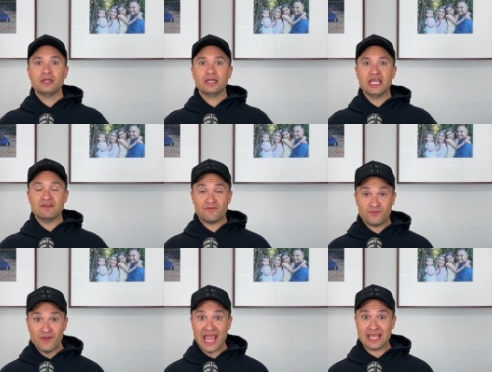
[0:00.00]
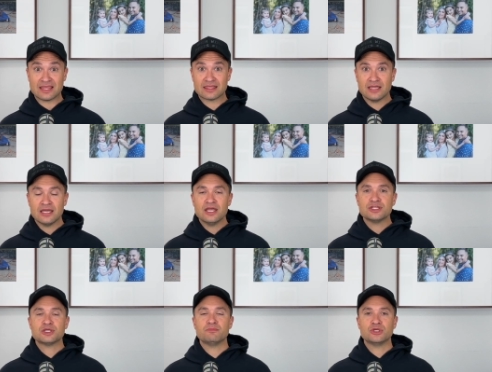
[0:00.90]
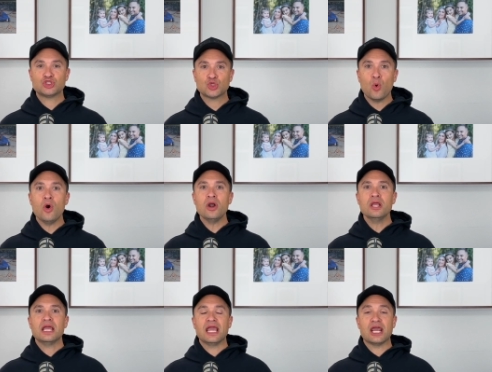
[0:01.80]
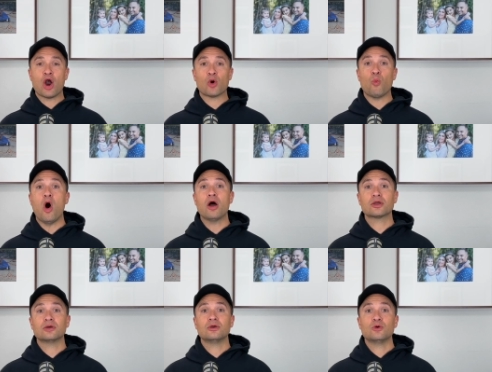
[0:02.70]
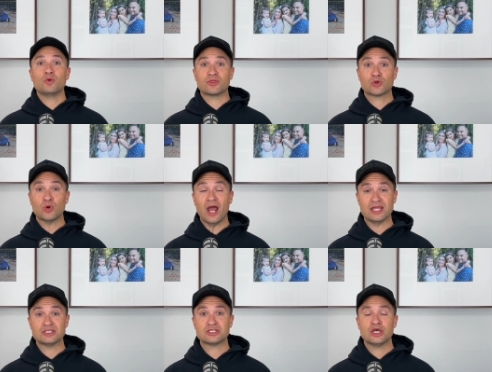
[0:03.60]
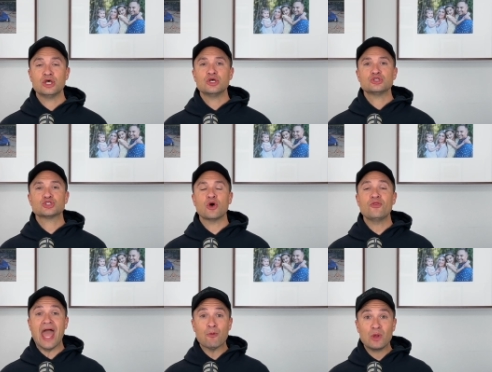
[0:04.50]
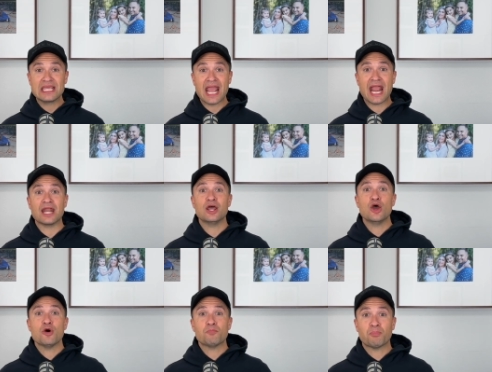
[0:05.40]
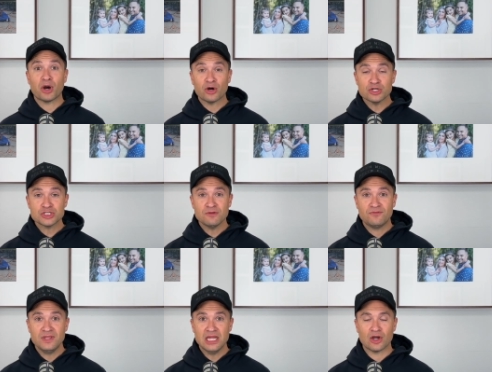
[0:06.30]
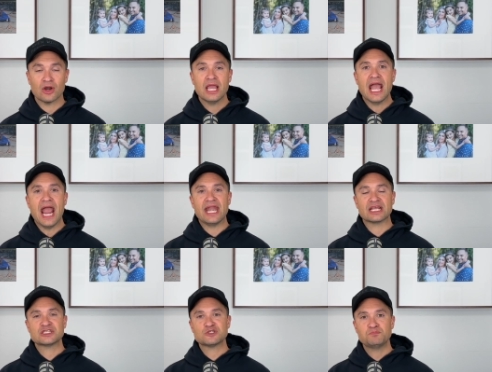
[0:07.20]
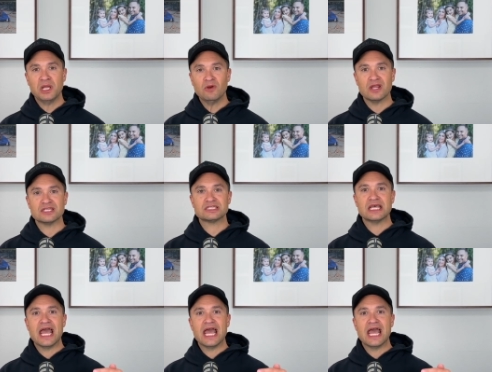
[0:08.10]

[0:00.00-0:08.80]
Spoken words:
in faith, to mature in our walk with Christ so that we can persevere and experience